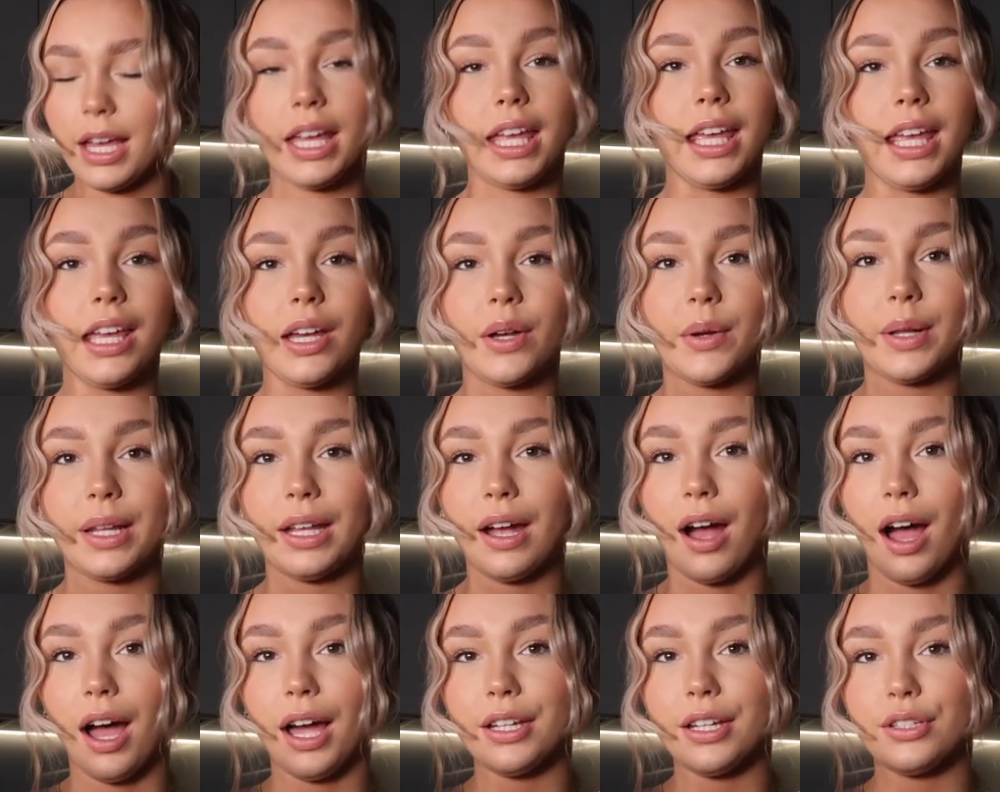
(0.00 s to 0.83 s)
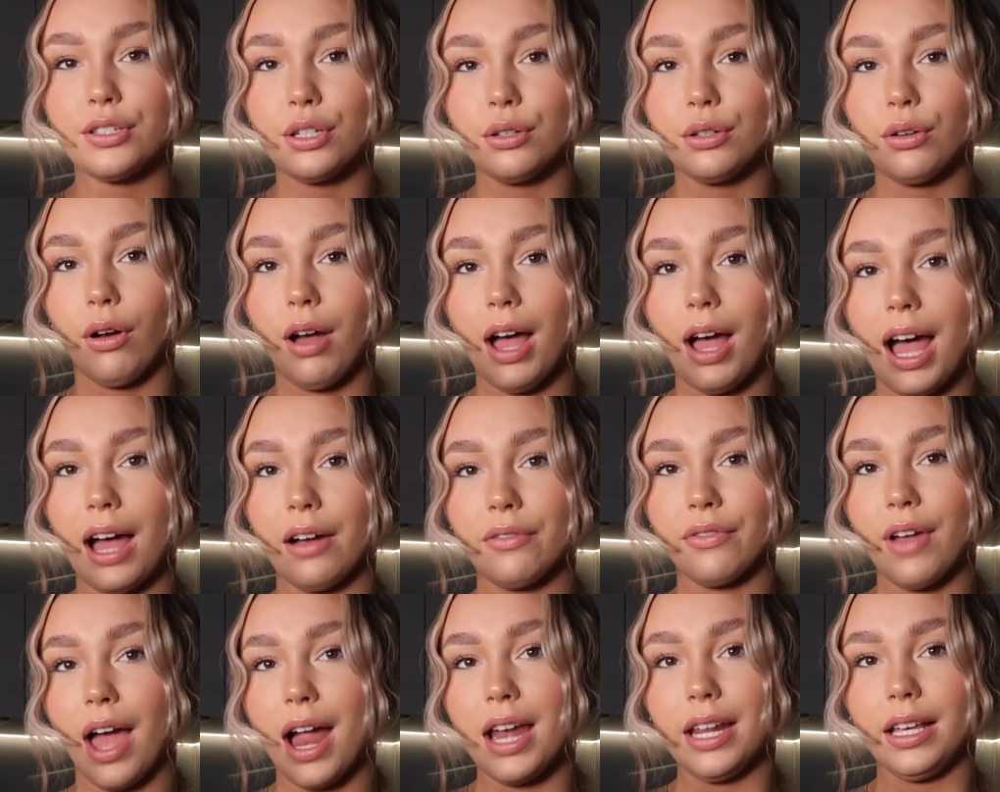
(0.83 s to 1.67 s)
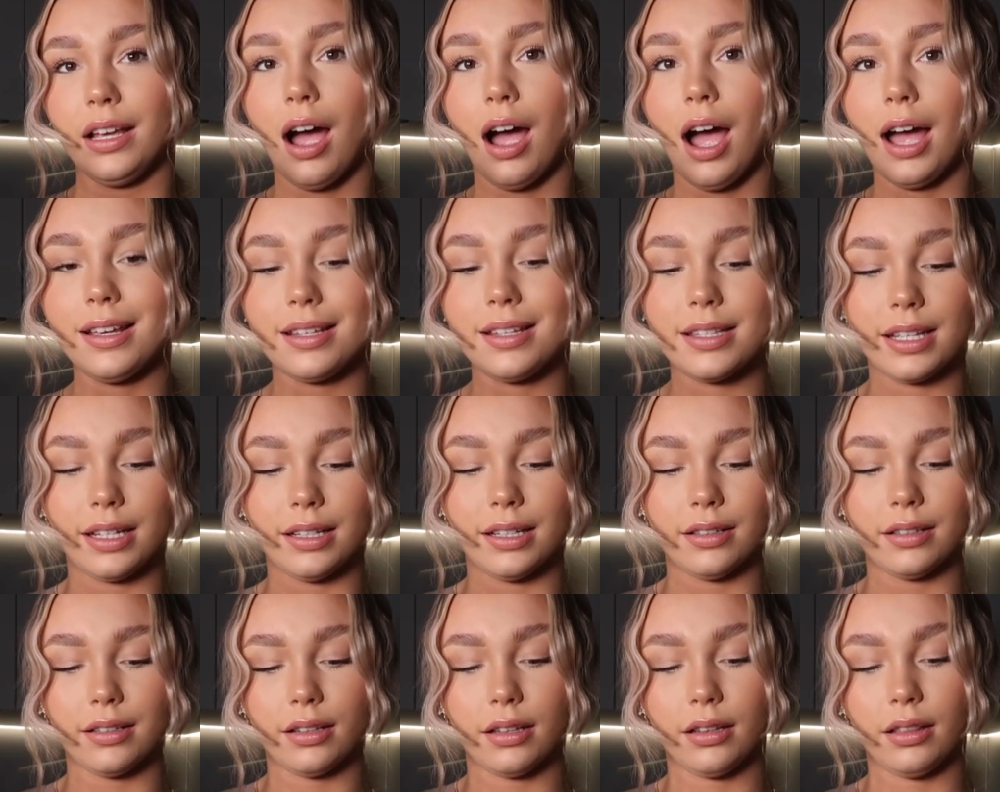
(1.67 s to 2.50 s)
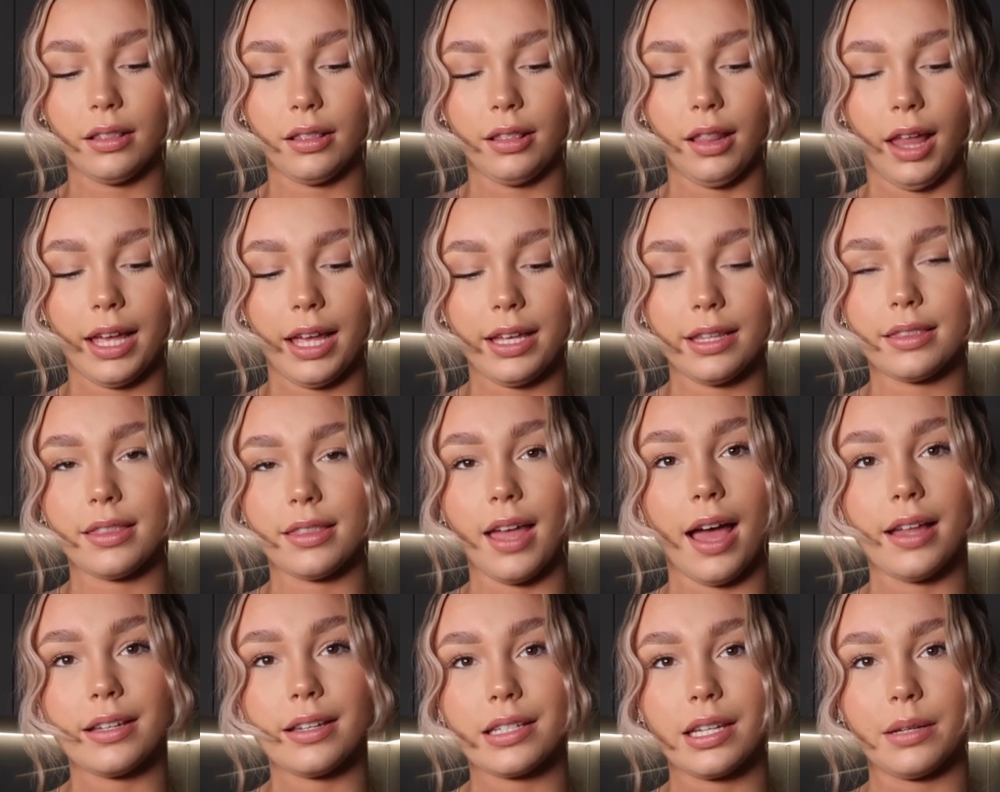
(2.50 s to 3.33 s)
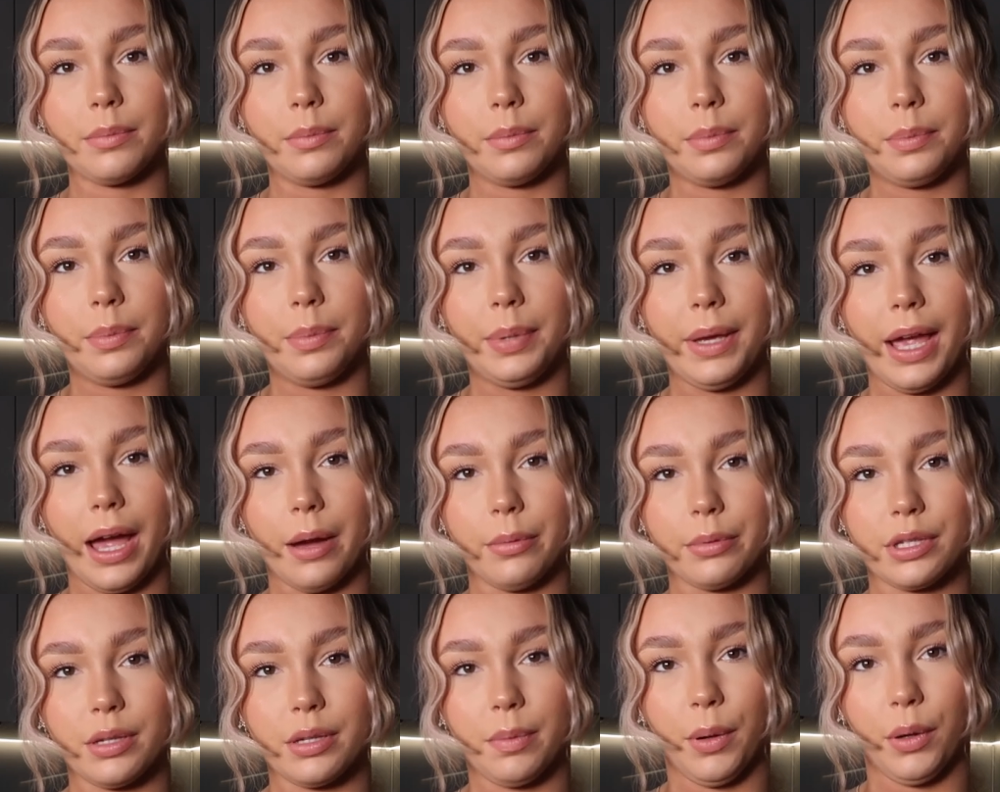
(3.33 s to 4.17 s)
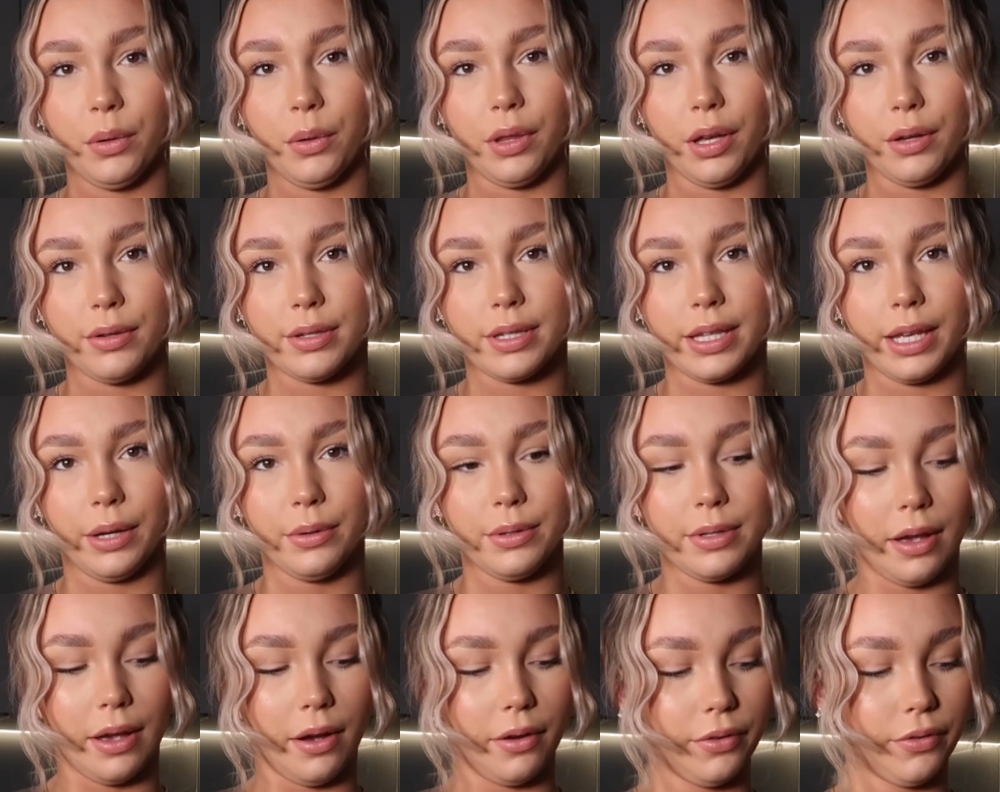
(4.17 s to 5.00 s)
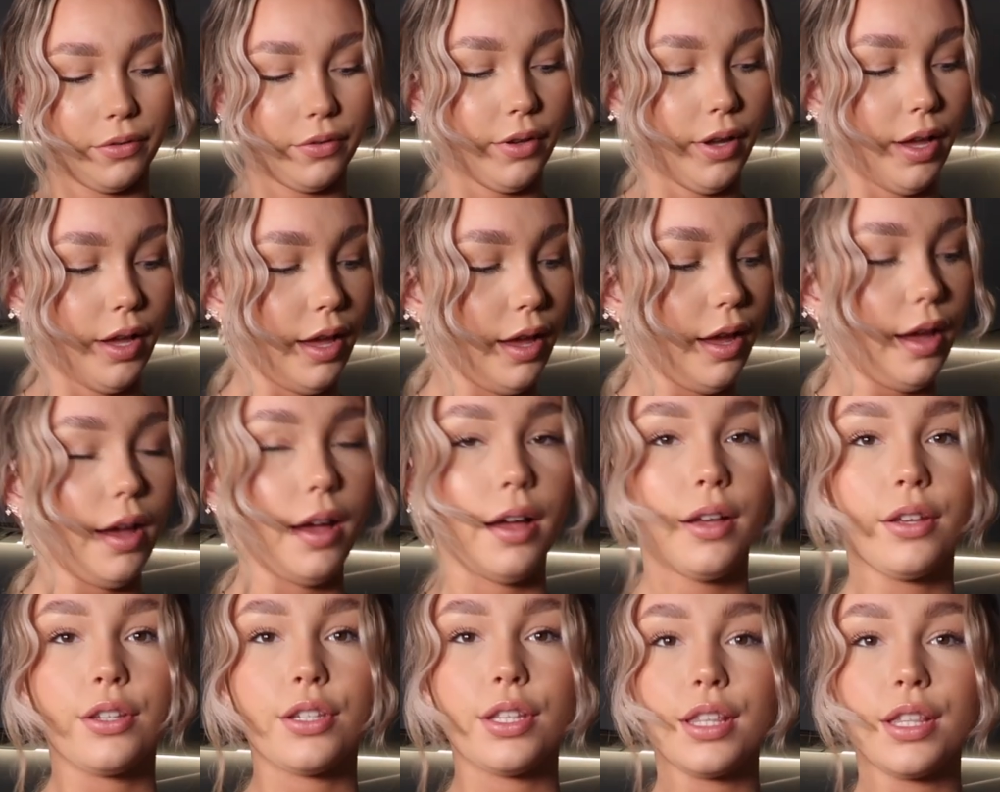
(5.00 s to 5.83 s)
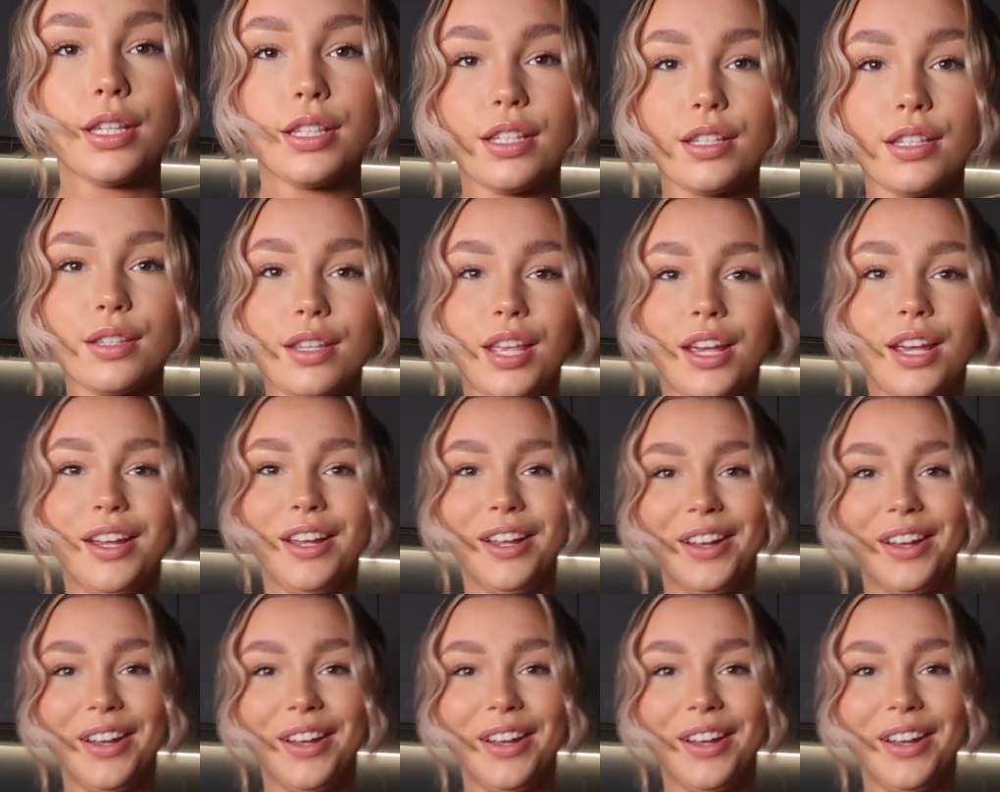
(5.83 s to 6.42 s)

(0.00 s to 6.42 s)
Equally, I do not have any icing like that to be able to pull those skills off. So this is...